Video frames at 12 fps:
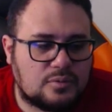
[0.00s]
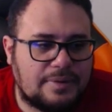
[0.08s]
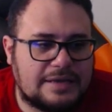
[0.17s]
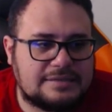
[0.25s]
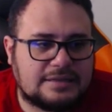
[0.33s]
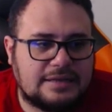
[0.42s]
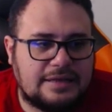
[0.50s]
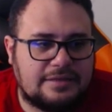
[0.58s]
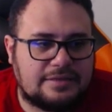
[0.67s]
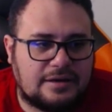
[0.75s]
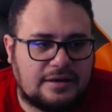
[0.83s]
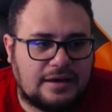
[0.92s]
basically
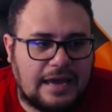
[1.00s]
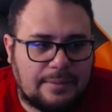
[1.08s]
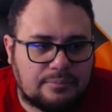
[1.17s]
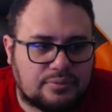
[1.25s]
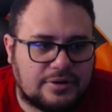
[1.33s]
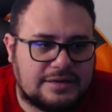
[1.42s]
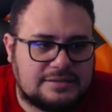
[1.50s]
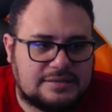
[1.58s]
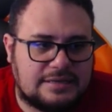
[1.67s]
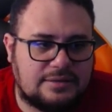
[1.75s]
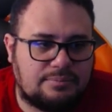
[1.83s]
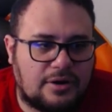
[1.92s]
the
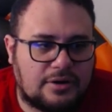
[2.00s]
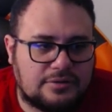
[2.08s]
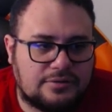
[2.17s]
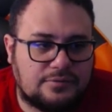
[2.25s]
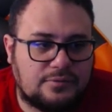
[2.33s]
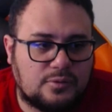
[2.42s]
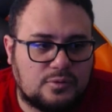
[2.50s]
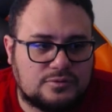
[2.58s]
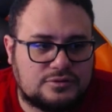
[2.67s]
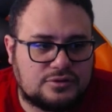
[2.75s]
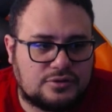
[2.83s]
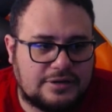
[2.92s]
Empress in the part of the
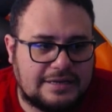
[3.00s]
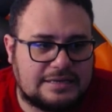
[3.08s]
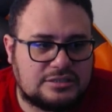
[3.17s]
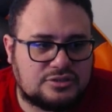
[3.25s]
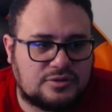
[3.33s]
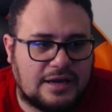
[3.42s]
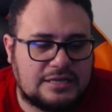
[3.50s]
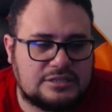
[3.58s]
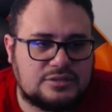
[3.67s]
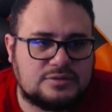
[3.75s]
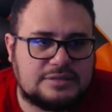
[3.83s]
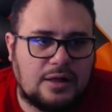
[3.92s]
Fool's journey is
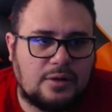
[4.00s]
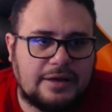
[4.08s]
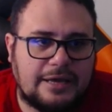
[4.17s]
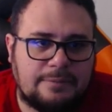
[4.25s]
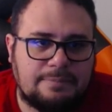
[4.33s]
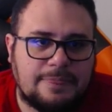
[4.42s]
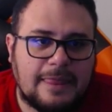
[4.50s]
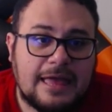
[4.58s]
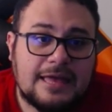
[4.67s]
trying to tell him